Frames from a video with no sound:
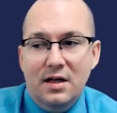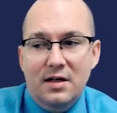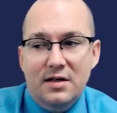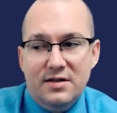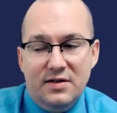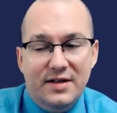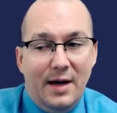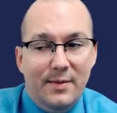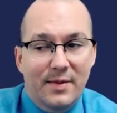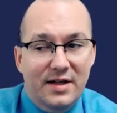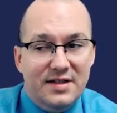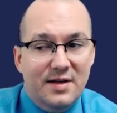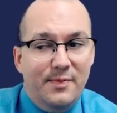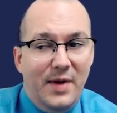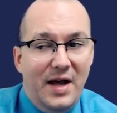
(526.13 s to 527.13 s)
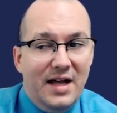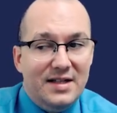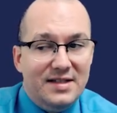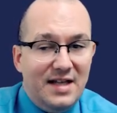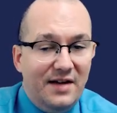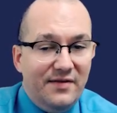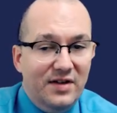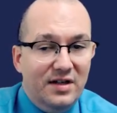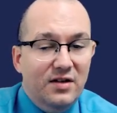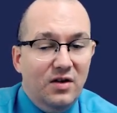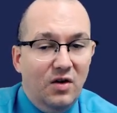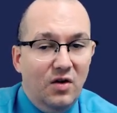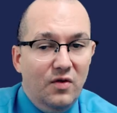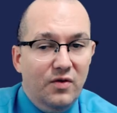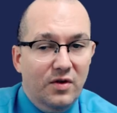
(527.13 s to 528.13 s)
So yeah, it's a band 7
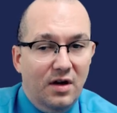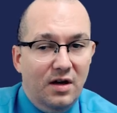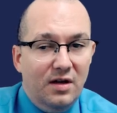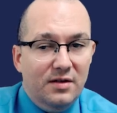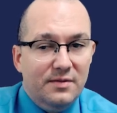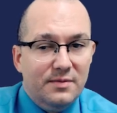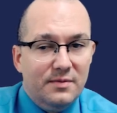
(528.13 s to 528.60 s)
overall.